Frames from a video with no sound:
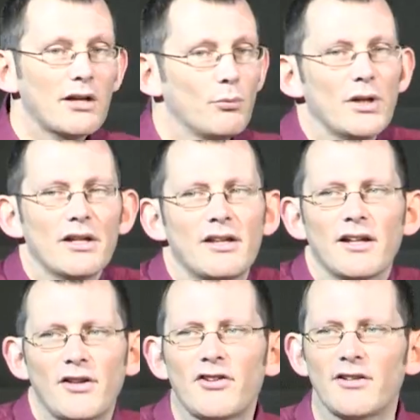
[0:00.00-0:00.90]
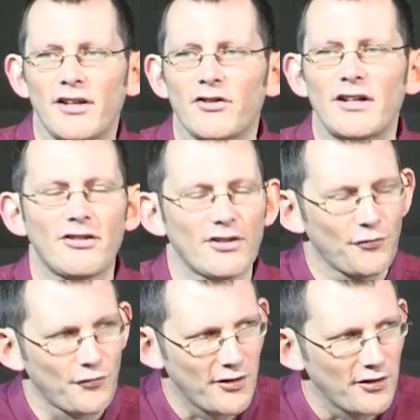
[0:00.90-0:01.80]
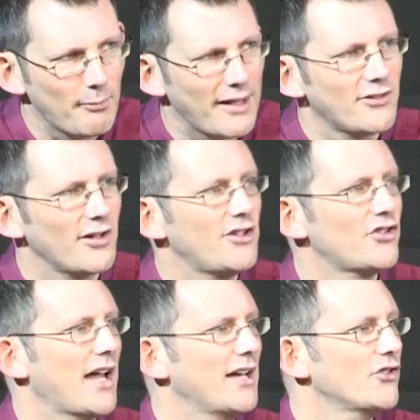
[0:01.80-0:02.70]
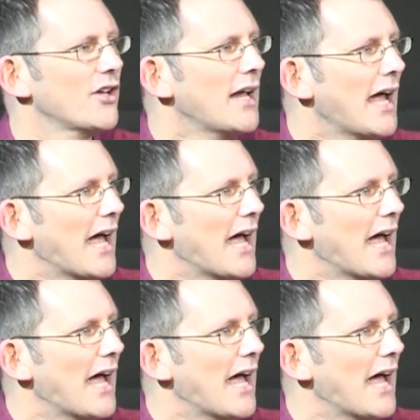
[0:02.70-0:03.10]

we, we, th this, this needs to fundamentally change,